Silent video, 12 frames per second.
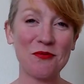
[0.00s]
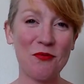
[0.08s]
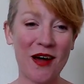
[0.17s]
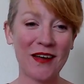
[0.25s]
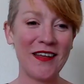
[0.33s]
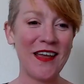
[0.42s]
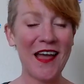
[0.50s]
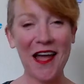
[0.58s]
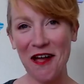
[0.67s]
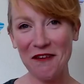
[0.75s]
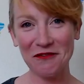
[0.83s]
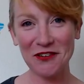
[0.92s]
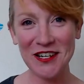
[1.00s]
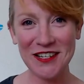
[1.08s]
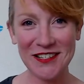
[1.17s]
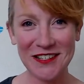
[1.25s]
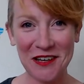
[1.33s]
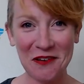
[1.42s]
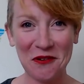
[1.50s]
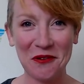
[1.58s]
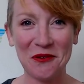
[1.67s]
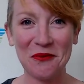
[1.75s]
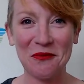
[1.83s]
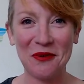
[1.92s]
one every single
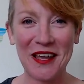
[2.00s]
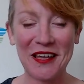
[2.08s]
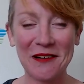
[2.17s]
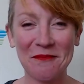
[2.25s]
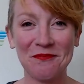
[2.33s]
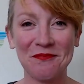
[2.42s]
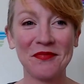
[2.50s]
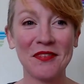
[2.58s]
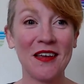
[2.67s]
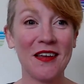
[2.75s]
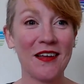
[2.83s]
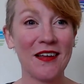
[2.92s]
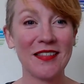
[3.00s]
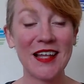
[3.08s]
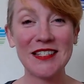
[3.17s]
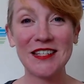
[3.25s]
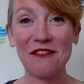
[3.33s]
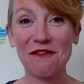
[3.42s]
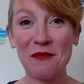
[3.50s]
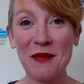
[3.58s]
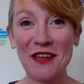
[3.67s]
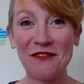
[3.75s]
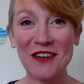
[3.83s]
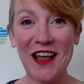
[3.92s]
week. That's it for me
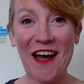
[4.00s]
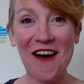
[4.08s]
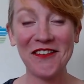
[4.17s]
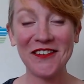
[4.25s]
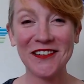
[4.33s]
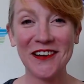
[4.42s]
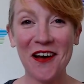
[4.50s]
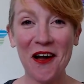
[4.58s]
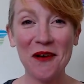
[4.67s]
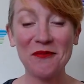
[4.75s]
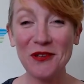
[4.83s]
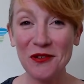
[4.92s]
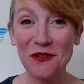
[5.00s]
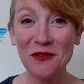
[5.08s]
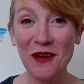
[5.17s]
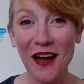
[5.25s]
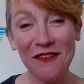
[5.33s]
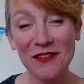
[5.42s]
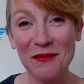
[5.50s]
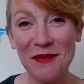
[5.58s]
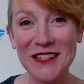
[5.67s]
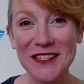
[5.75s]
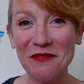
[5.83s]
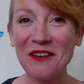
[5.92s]
for now. I hope you have an
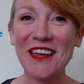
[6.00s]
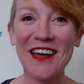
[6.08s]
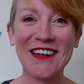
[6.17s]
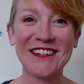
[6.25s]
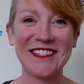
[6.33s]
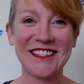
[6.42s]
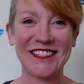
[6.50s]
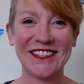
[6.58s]
amazing weekend.